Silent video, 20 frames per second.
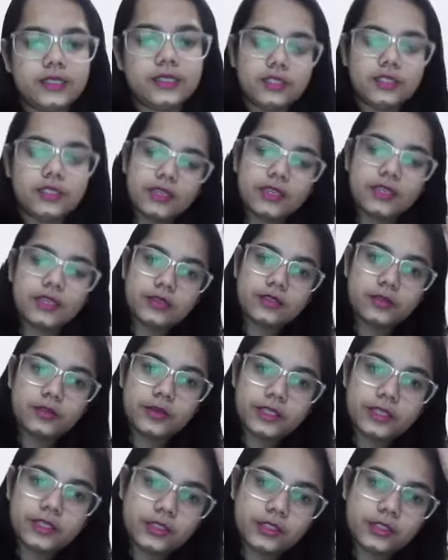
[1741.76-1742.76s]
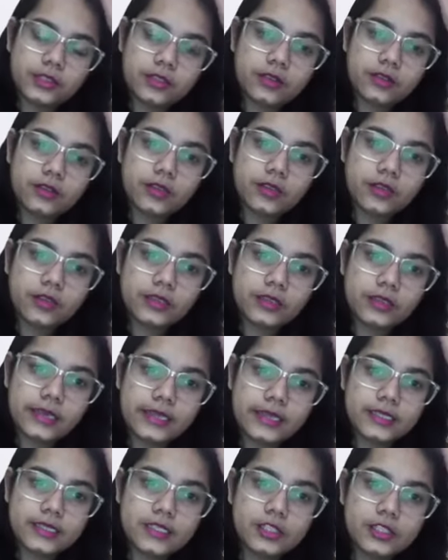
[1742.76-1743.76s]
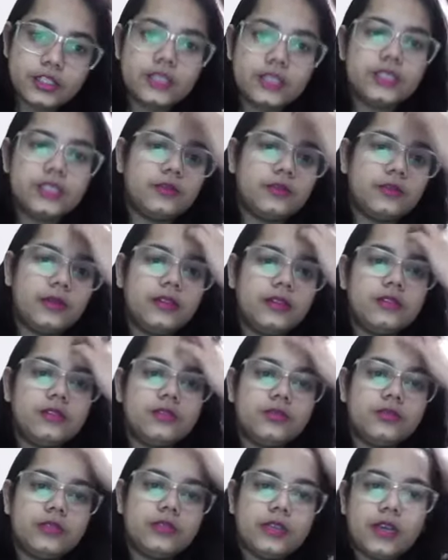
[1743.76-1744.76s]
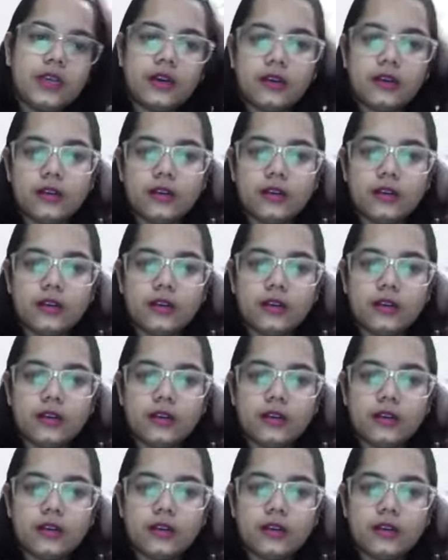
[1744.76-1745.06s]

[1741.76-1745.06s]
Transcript: checked the questions on that Excel sheet as well. So yeah.